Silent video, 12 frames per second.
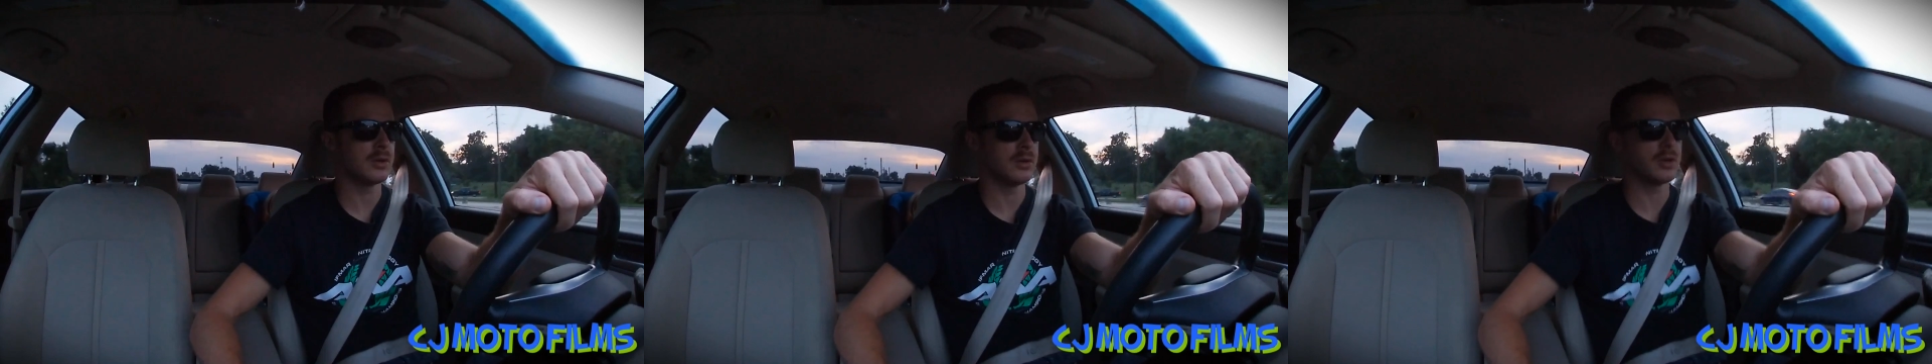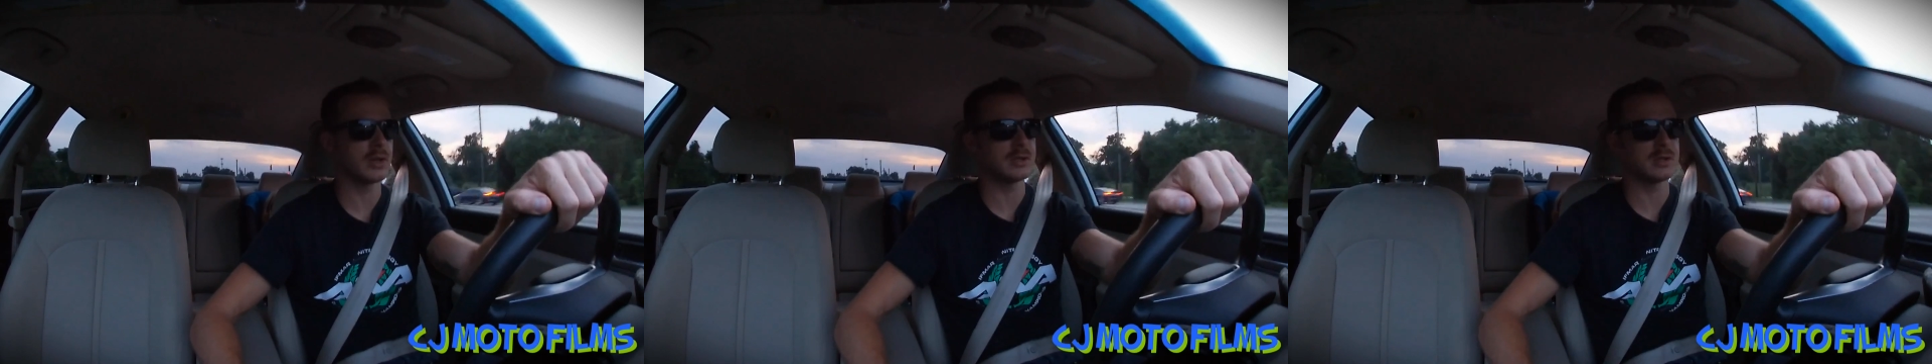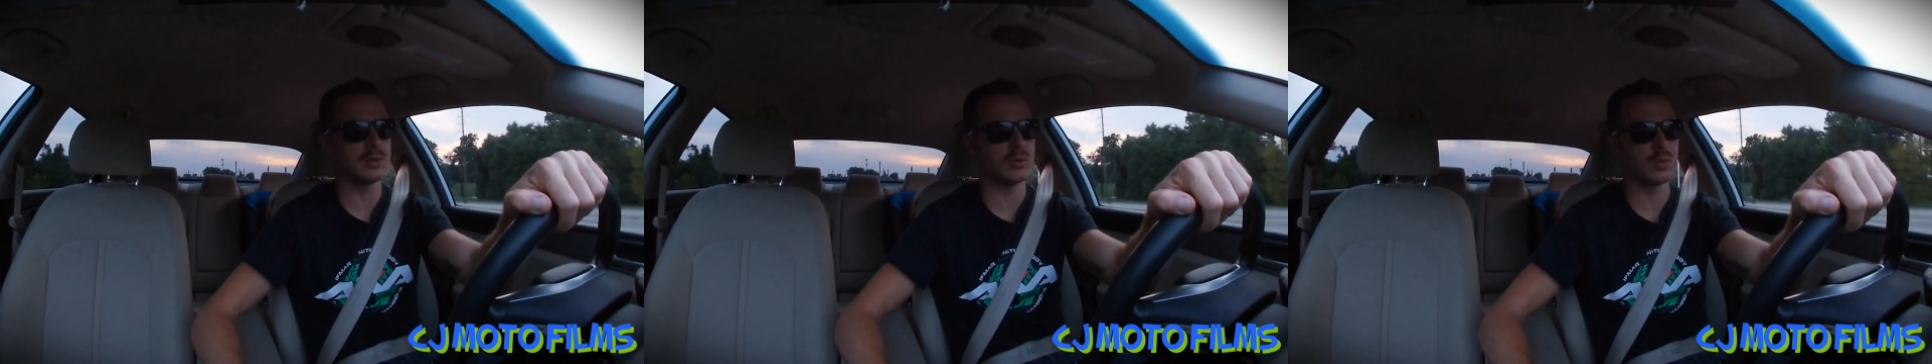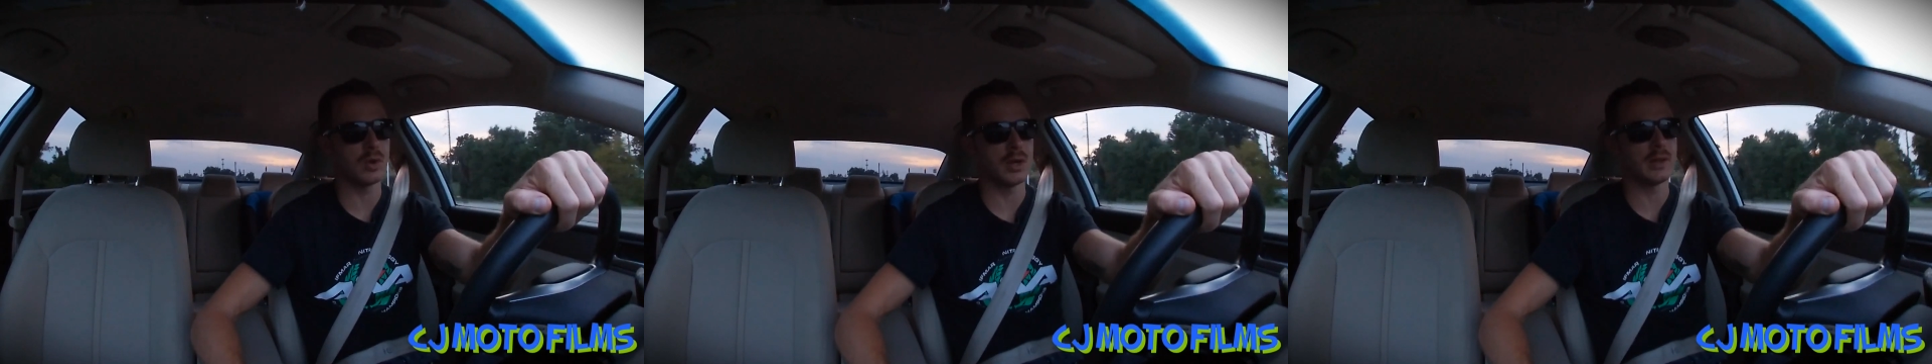You can still
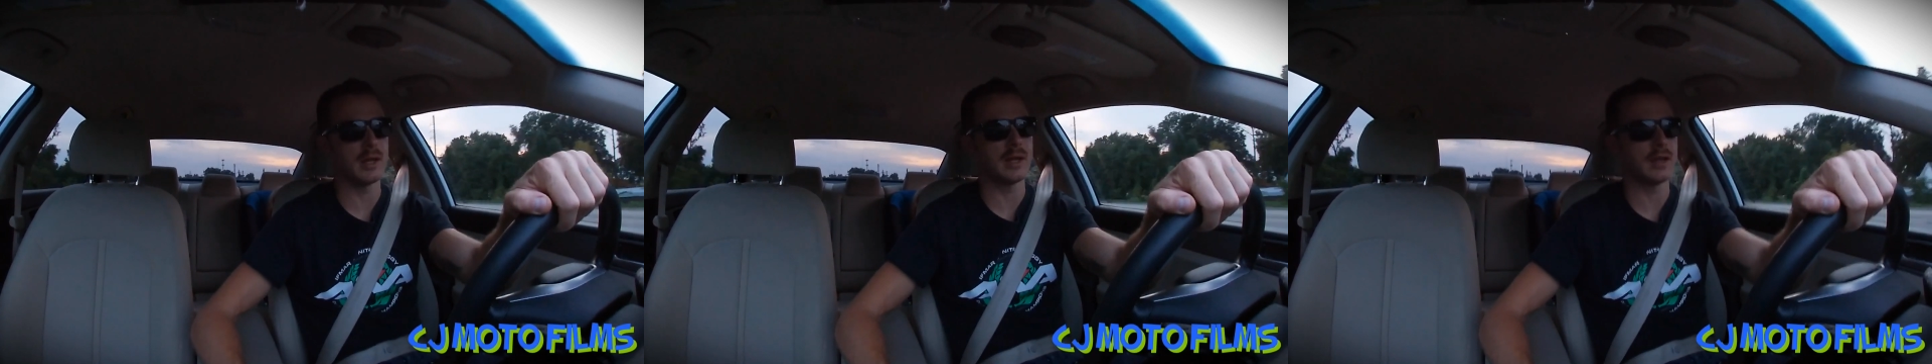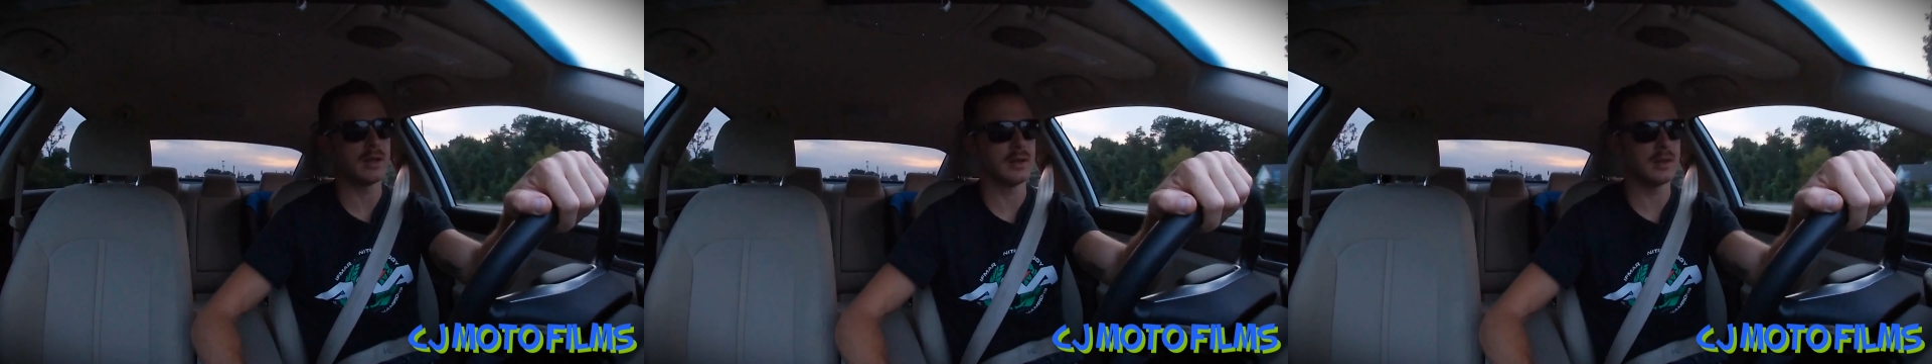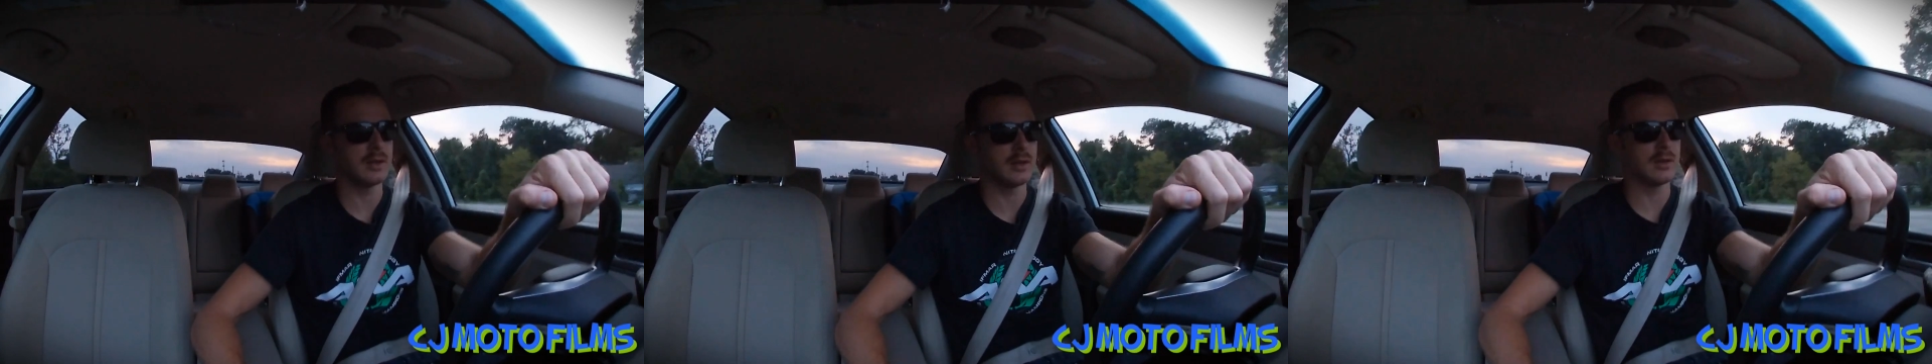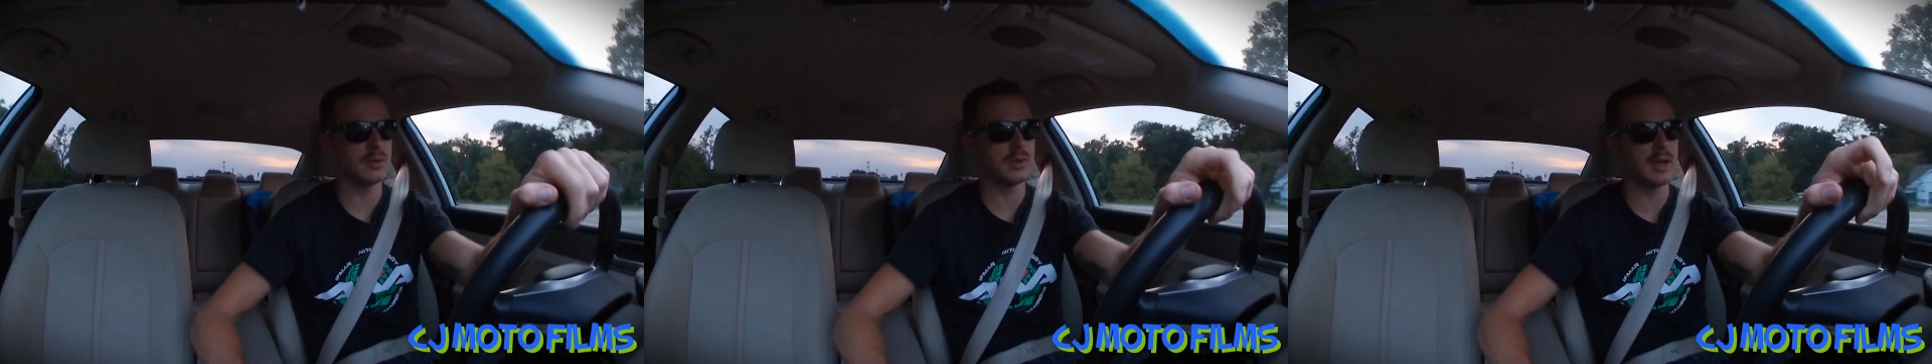run that, and
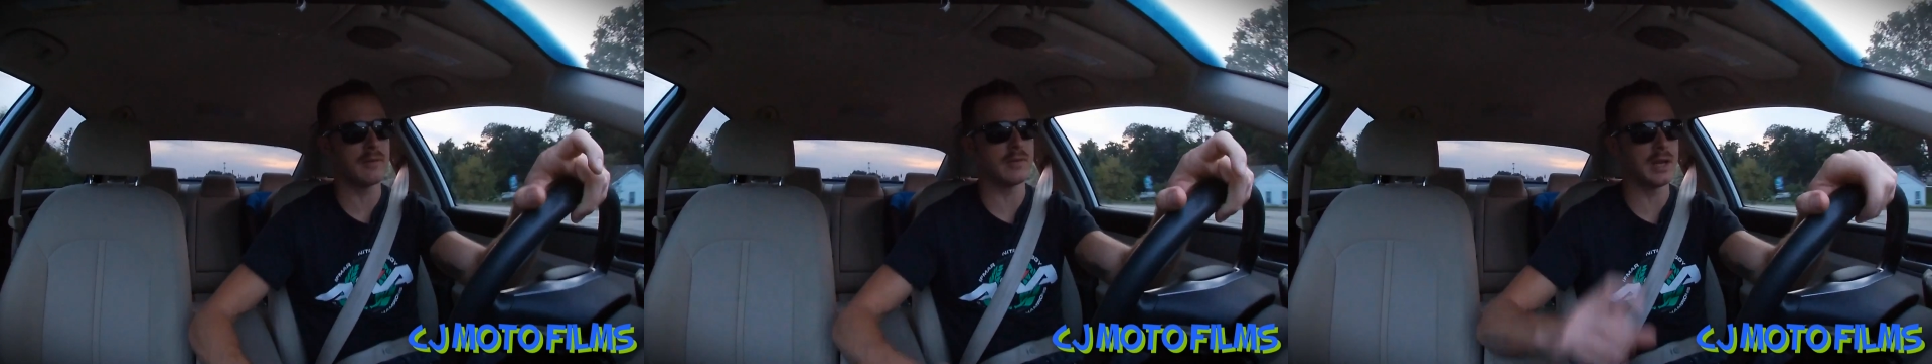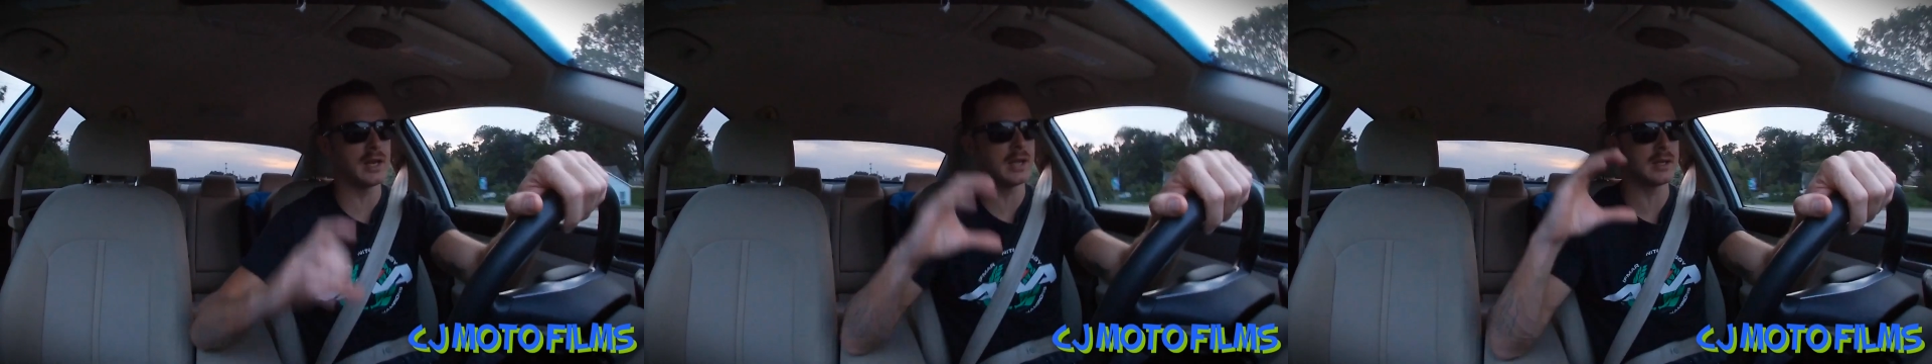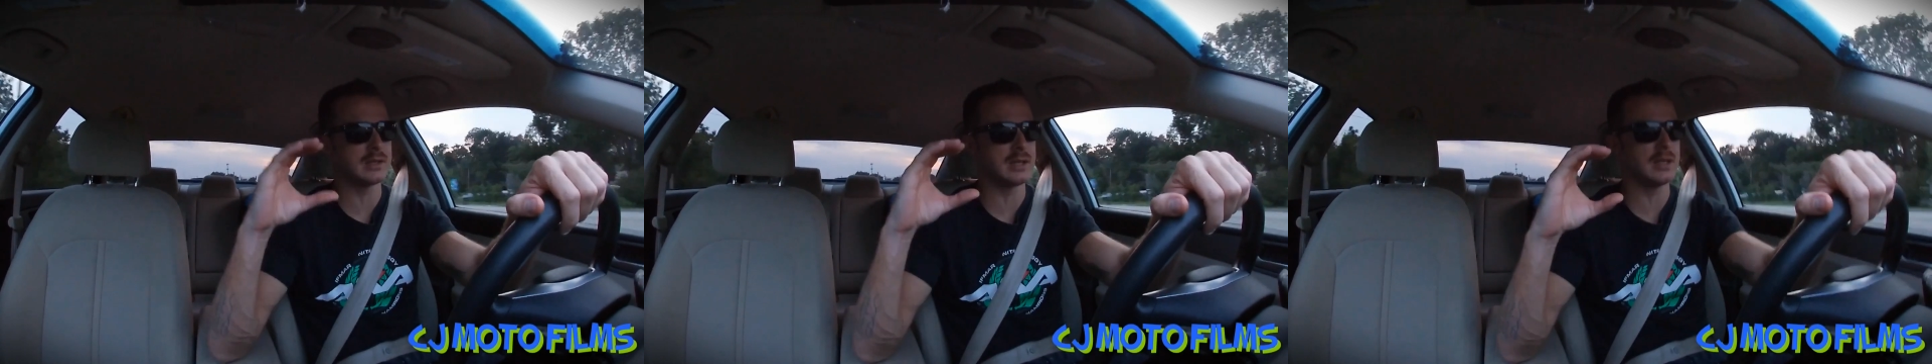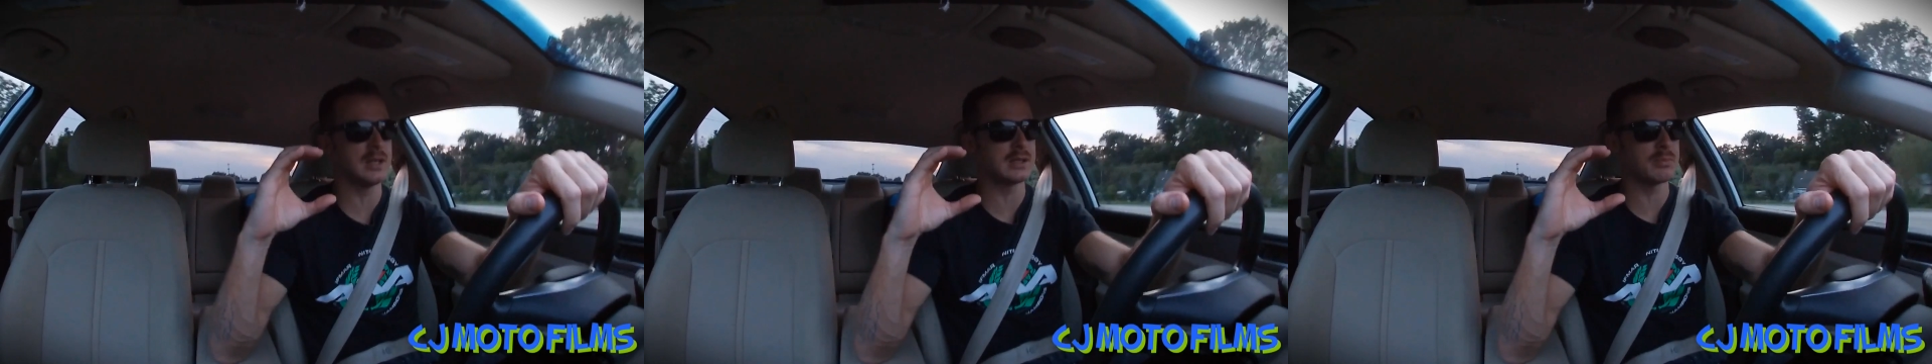it would have an
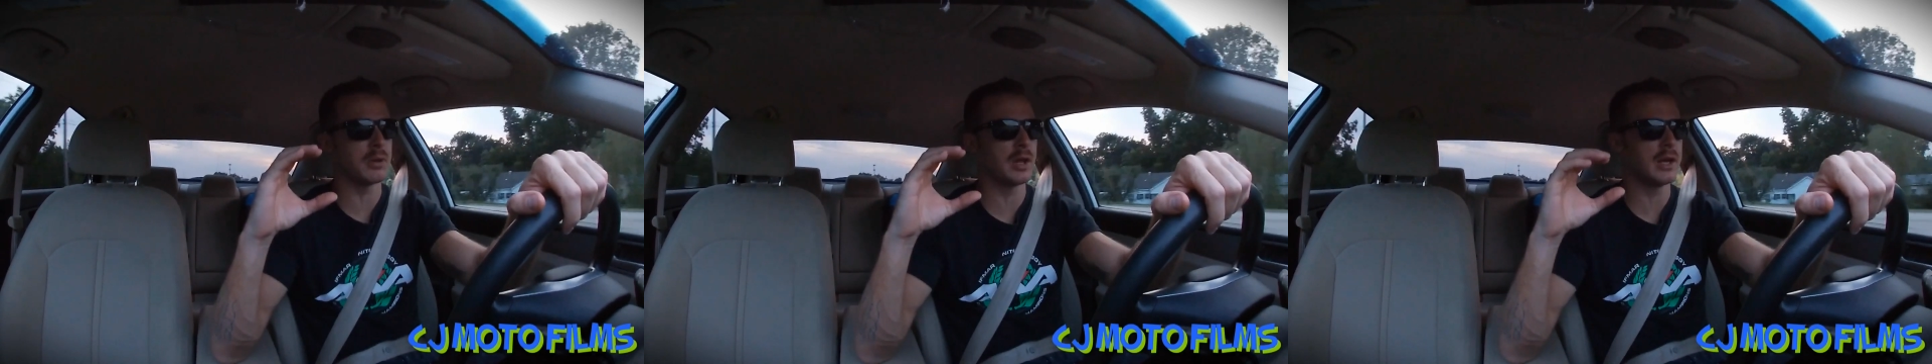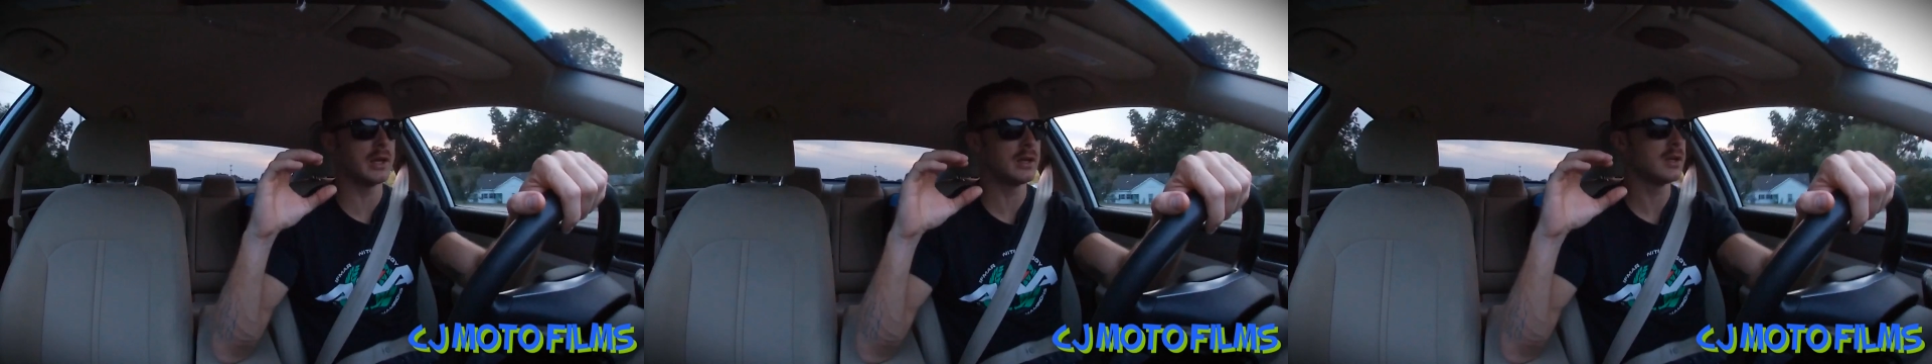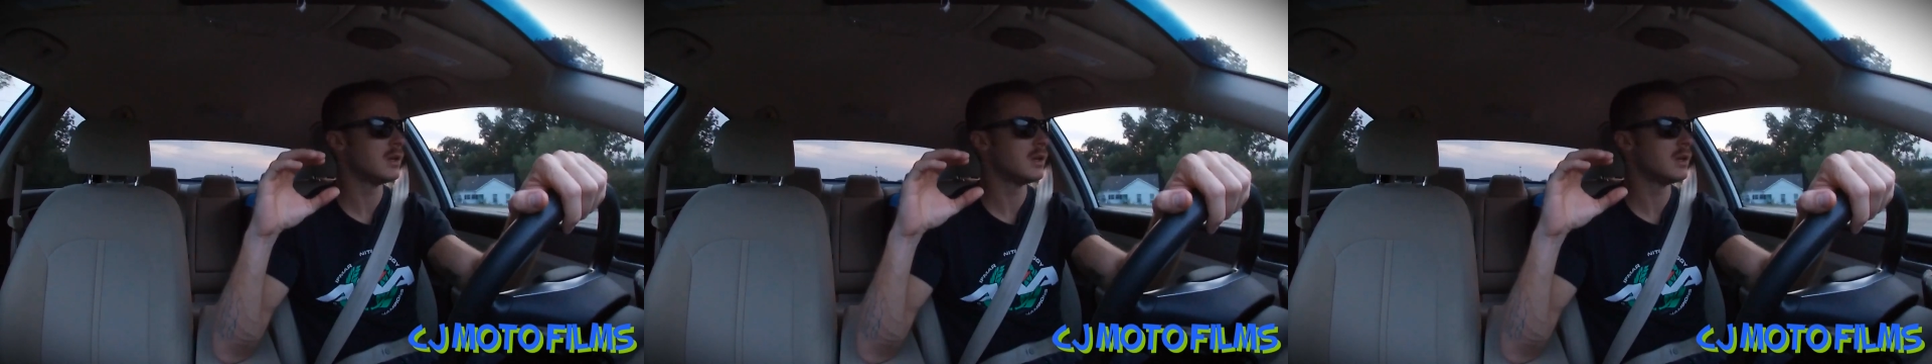NXT display,